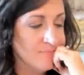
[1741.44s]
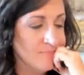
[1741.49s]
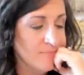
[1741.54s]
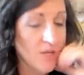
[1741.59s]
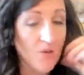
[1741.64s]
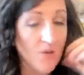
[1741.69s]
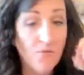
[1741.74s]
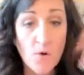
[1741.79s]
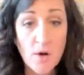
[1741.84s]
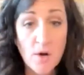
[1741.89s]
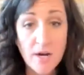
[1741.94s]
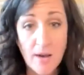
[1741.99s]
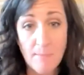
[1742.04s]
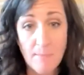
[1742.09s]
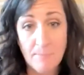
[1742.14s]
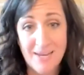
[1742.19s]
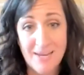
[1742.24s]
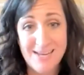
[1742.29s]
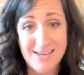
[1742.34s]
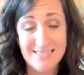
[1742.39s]
for
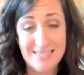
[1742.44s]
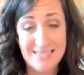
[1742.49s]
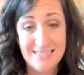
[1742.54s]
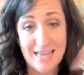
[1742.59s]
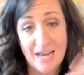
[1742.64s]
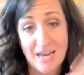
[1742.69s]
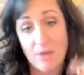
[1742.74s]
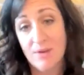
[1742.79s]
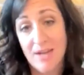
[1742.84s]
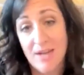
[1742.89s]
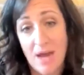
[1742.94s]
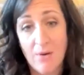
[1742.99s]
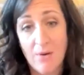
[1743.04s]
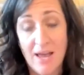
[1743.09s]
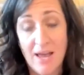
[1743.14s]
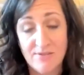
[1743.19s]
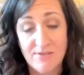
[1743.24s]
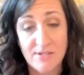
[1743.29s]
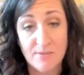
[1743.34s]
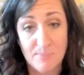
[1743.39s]
companies, is like, well, now I
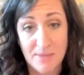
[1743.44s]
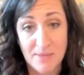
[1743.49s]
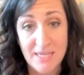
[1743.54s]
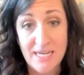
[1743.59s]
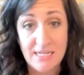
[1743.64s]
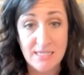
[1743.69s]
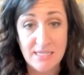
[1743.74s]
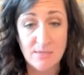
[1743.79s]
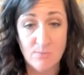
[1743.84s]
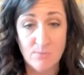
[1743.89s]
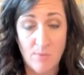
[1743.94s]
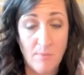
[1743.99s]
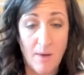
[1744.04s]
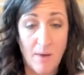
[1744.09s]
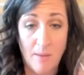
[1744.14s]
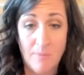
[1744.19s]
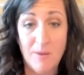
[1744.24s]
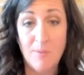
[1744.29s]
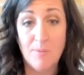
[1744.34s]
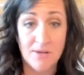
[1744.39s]
have to police what
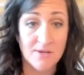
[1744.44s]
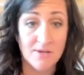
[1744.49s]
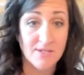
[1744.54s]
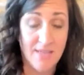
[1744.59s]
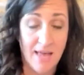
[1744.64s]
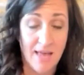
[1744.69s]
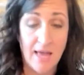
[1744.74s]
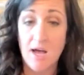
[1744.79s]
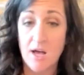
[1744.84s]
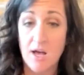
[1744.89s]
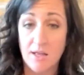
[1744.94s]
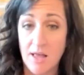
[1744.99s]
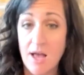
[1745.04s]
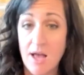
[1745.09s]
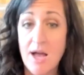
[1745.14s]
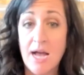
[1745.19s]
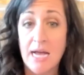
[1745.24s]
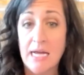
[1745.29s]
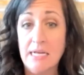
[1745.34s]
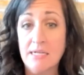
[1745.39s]
my people are saying
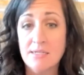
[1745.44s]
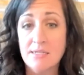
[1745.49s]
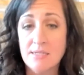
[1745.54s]
online.